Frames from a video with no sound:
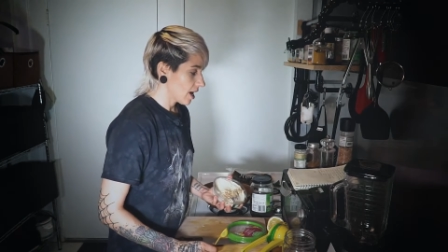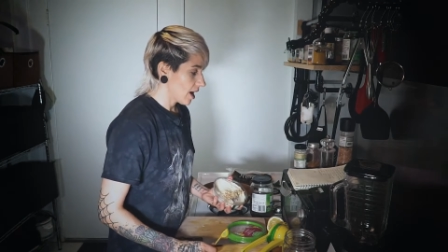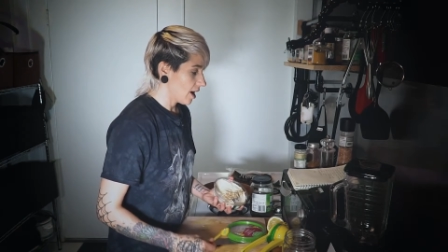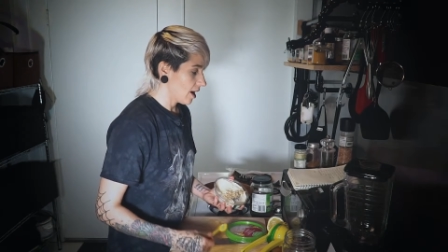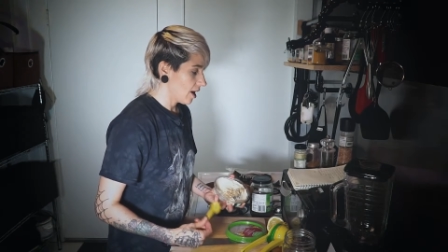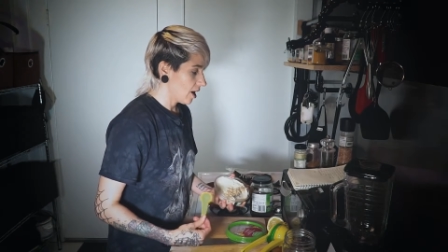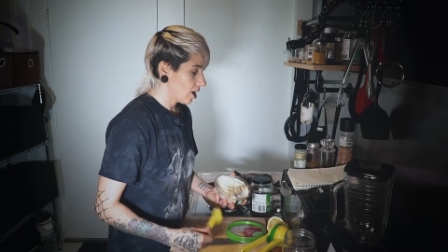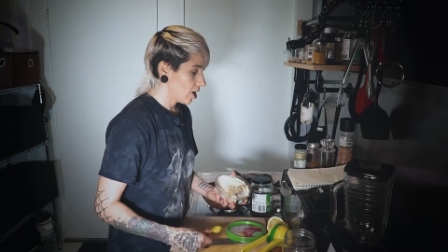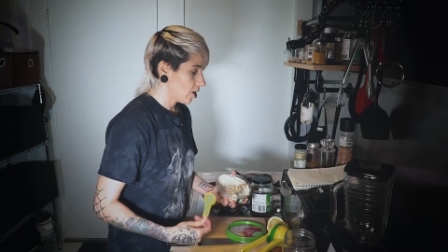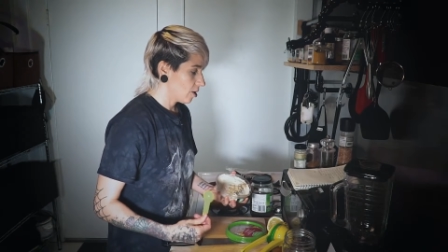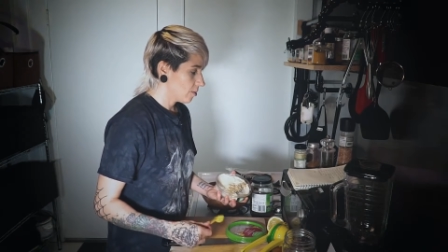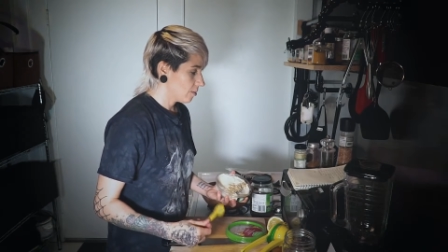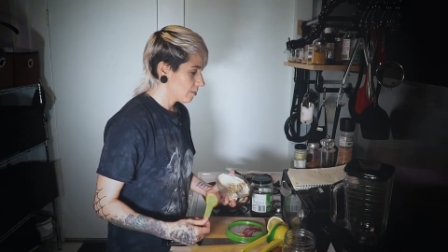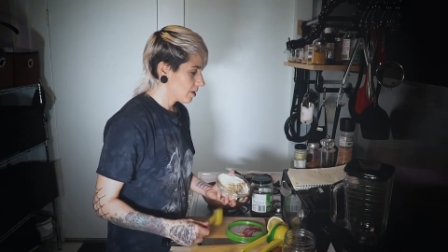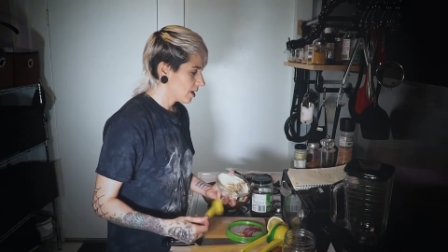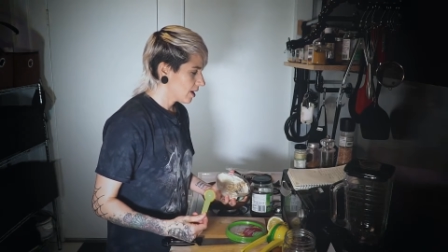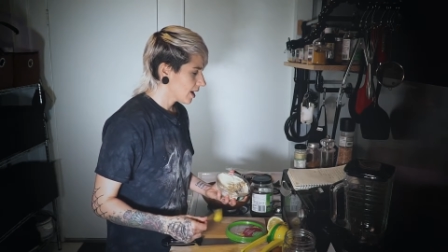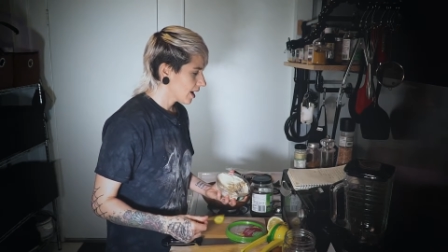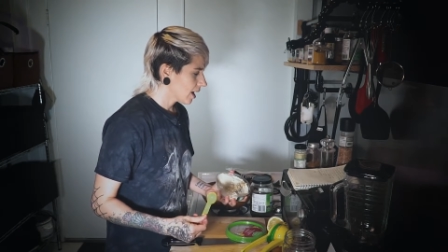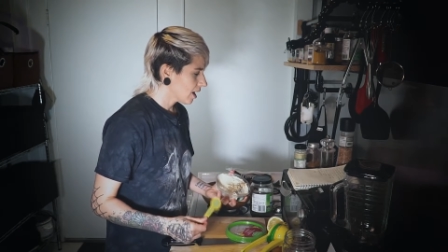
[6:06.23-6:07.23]

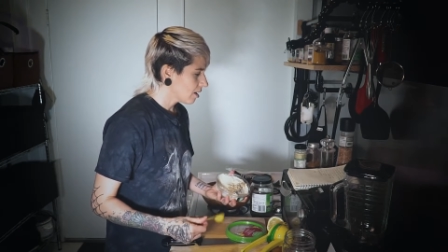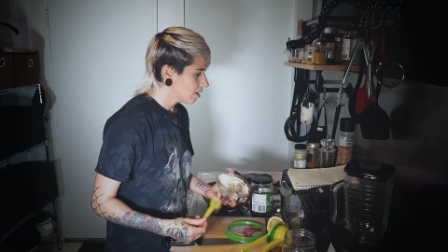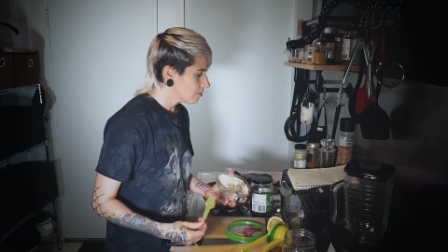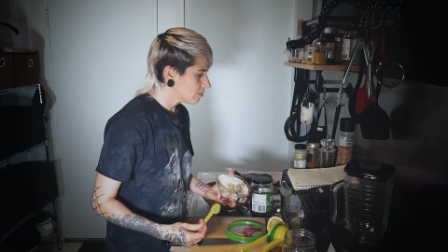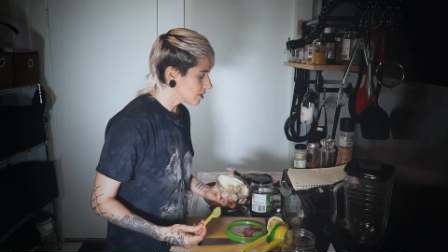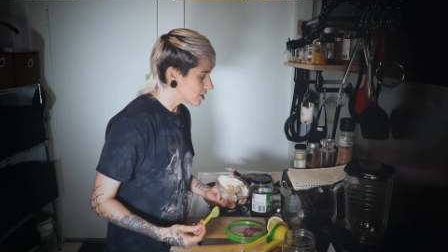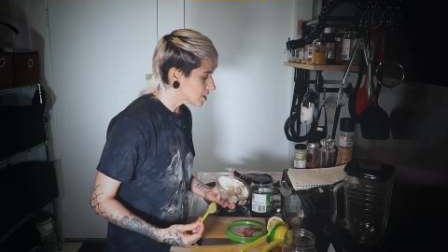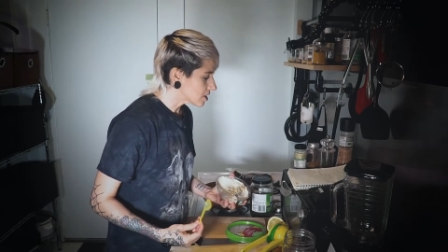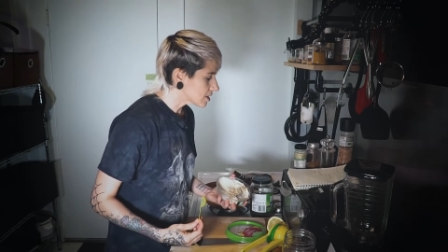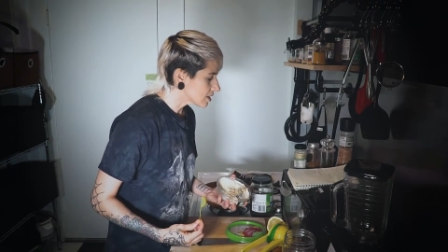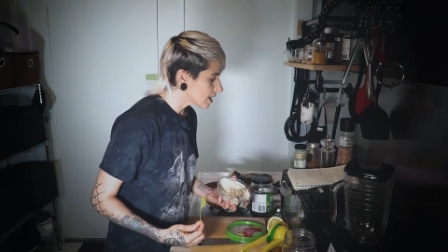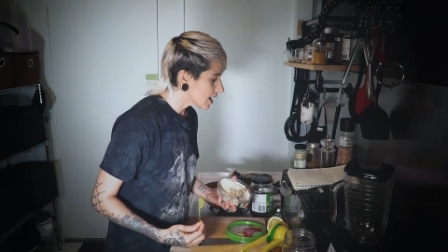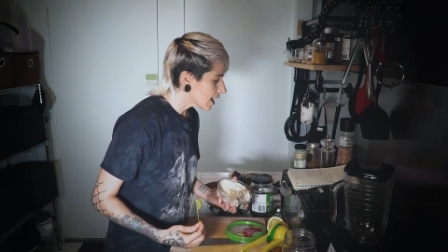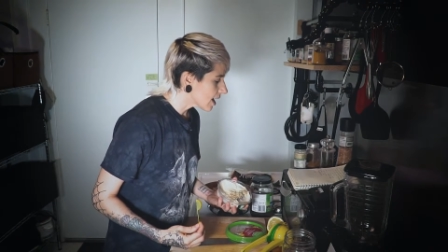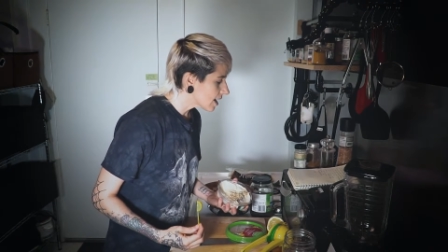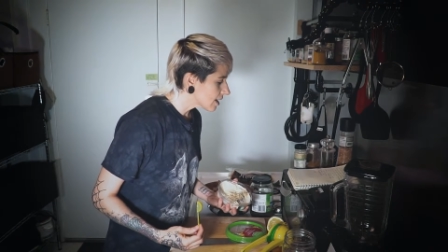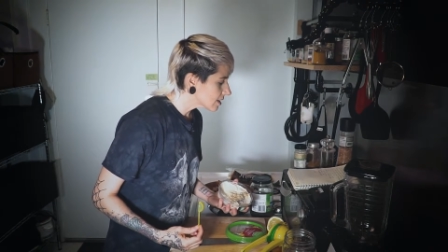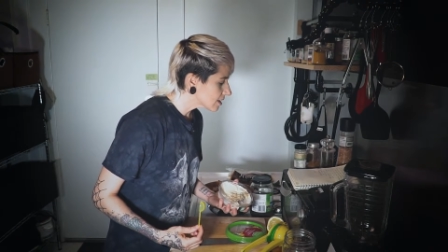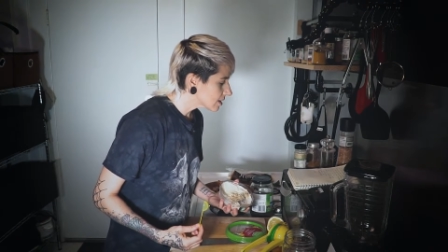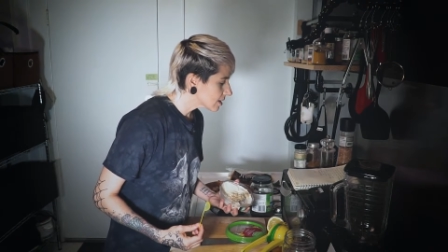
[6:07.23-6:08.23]
How much of
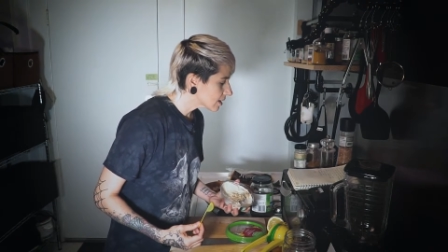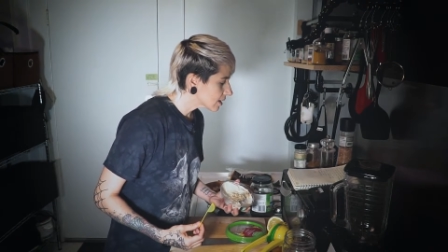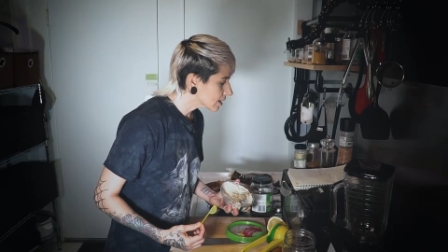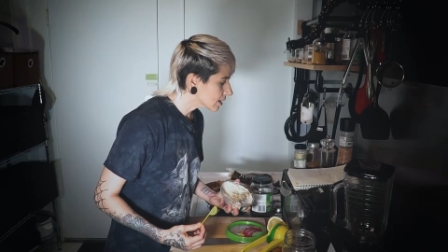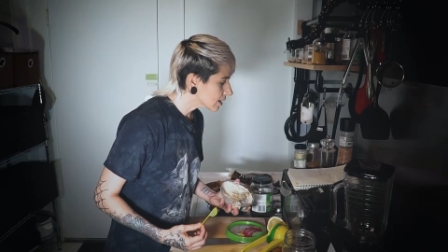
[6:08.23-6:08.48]
that?